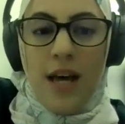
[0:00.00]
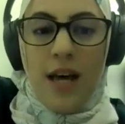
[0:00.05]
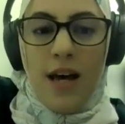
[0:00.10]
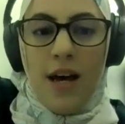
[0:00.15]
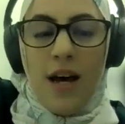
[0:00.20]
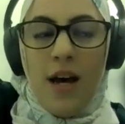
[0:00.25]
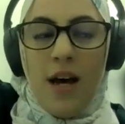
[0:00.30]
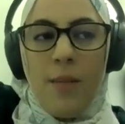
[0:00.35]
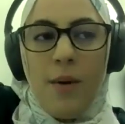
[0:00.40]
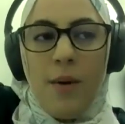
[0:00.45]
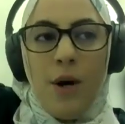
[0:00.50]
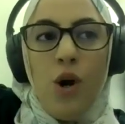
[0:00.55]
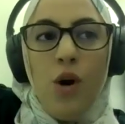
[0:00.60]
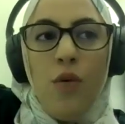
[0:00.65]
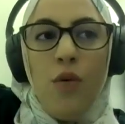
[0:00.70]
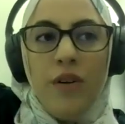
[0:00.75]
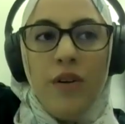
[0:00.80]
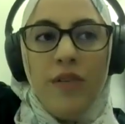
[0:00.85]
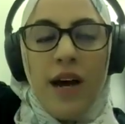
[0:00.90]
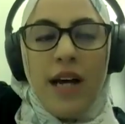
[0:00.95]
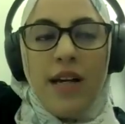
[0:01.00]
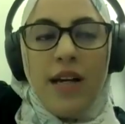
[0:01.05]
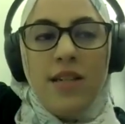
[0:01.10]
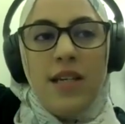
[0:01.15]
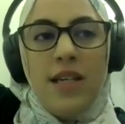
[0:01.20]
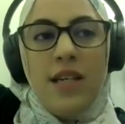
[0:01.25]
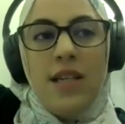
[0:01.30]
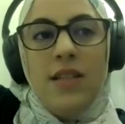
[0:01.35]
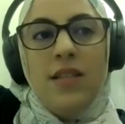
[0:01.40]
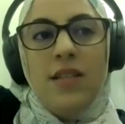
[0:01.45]
Our COVID
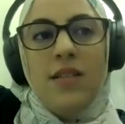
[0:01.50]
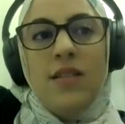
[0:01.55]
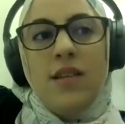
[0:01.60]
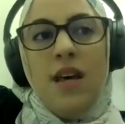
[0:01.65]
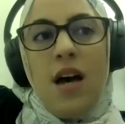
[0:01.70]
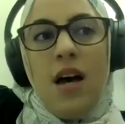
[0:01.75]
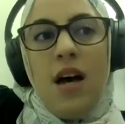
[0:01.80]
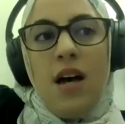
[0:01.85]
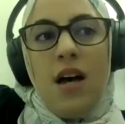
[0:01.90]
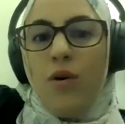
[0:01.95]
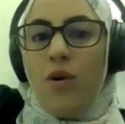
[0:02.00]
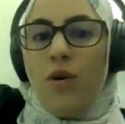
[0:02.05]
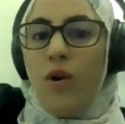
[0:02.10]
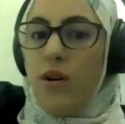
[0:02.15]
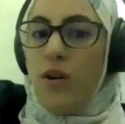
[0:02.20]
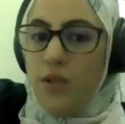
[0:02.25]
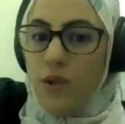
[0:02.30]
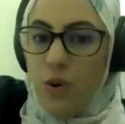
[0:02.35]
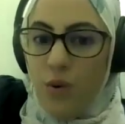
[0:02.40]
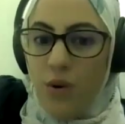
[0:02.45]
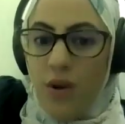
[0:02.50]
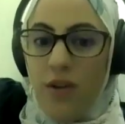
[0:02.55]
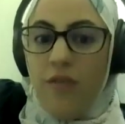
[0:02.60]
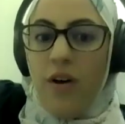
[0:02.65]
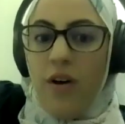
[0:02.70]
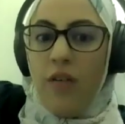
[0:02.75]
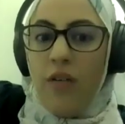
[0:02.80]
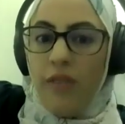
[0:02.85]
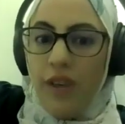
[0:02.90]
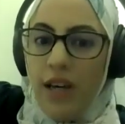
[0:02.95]
vaccines are also
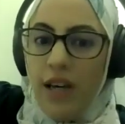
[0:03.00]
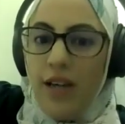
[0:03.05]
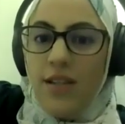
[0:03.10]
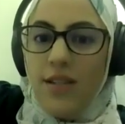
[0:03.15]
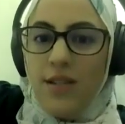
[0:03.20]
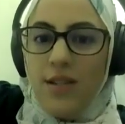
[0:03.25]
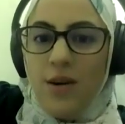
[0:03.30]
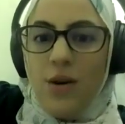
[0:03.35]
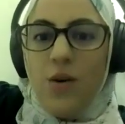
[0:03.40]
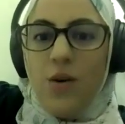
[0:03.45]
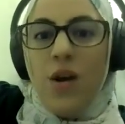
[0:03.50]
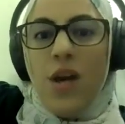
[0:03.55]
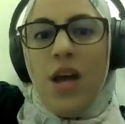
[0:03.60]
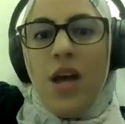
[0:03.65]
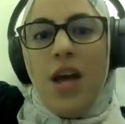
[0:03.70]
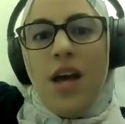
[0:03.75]
evolving, and so